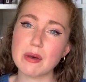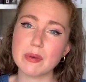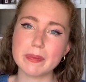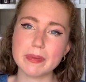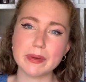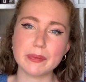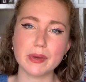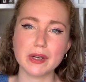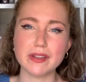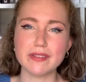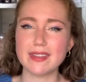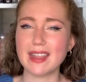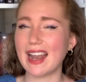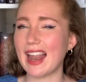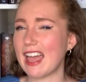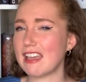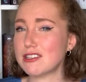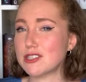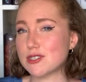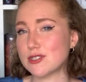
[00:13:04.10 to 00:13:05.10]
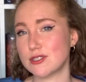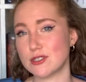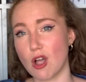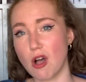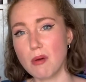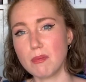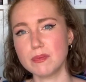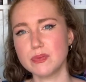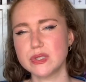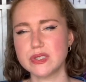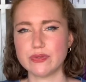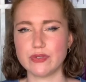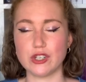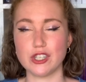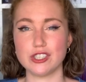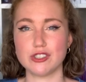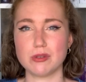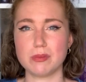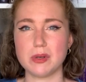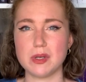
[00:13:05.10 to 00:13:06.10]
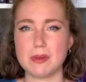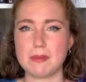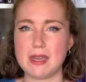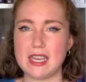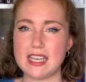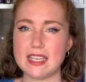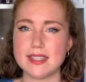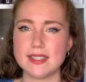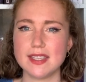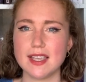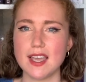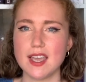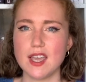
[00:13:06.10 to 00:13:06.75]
will be one of the like stops for A Trouble with Peace.